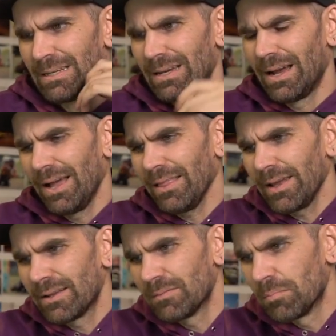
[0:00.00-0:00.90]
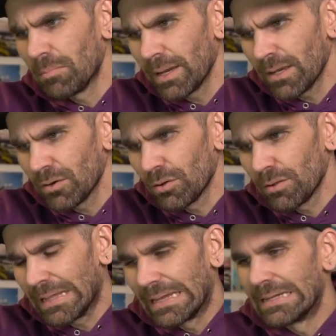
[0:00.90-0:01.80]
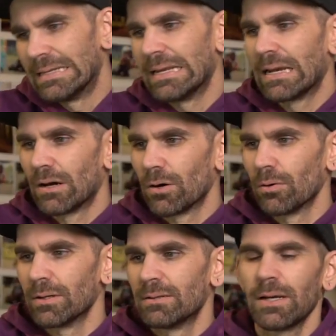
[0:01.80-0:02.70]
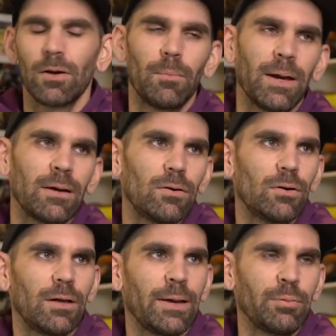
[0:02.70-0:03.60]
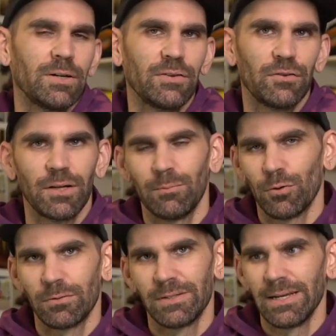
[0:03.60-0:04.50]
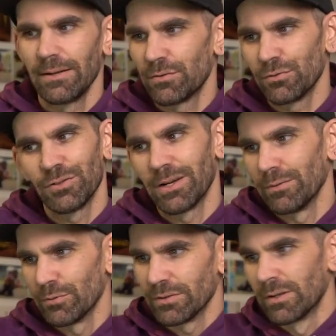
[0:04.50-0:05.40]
I liked Michael Dingo. Dingo Michael, I pronounced your name wrong today. Told you I was.